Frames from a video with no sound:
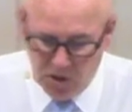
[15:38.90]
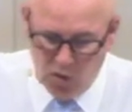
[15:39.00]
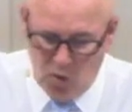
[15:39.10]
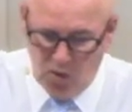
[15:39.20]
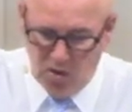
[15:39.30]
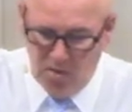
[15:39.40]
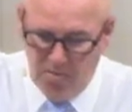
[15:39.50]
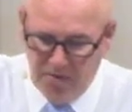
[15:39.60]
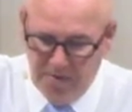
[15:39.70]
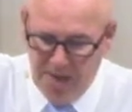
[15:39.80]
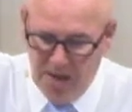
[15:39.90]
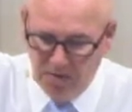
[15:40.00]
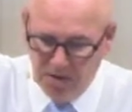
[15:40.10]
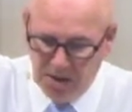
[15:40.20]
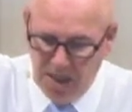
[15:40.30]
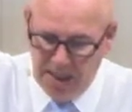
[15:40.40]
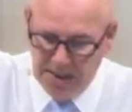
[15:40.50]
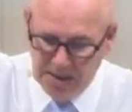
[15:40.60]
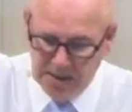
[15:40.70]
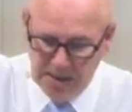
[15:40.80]
soar above the
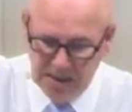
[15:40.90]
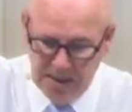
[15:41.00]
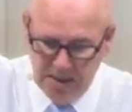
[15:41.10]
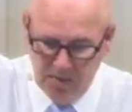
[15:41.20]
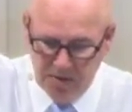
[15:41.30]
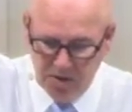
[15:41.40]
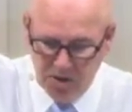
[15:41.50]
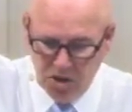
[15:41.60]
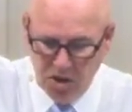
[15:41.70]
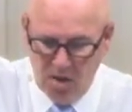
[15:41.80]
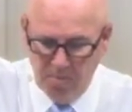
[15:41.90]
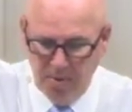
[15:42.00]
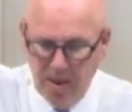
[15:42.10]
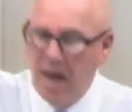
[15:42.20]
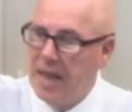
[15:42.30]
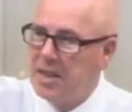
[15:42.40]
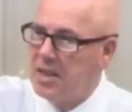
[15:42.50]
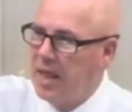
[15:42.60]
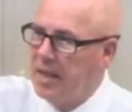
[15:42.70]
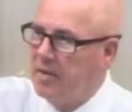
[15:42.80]
mountainsides, and with their sharp
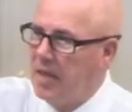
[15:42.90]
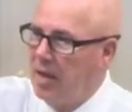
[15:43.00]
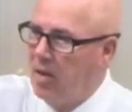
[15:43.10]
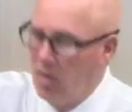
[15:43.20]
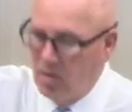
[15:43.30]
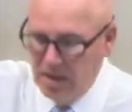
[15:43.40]
eyesight, they look